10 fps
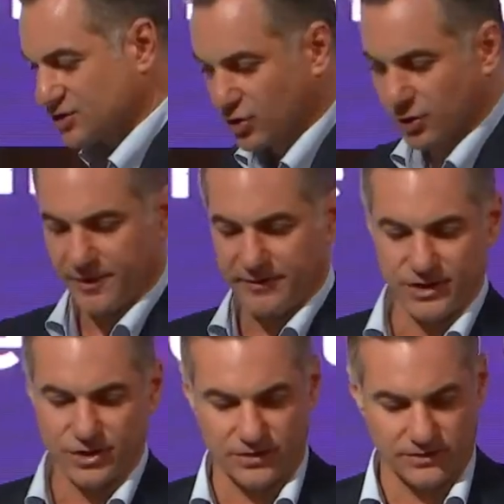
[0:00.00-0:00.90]

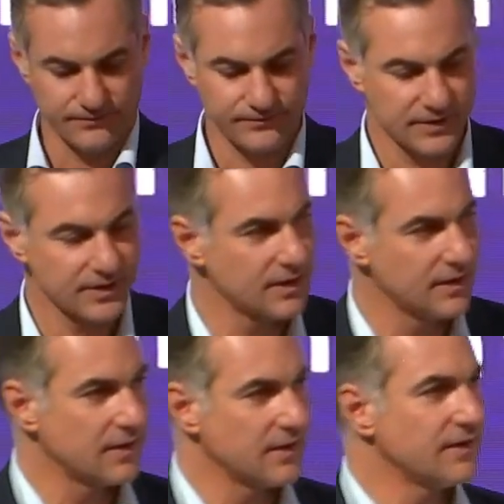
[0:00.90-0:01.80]
corporations.
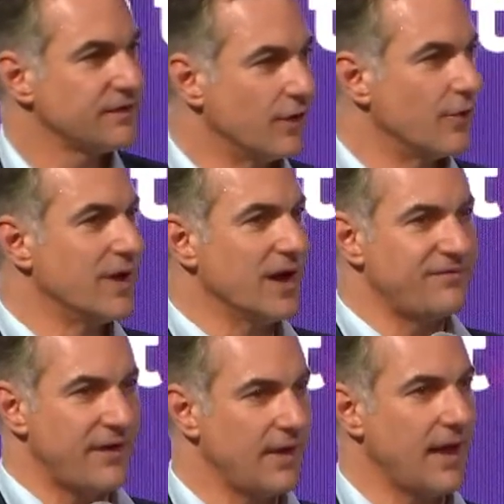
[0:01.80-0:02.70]
So we are
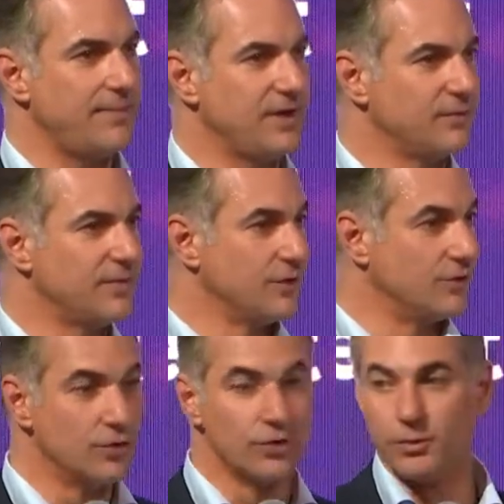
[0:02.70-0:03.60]
very happy to be the
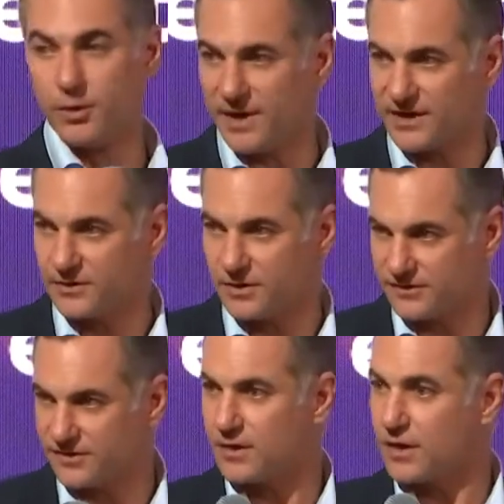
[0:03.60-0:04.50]
new global partners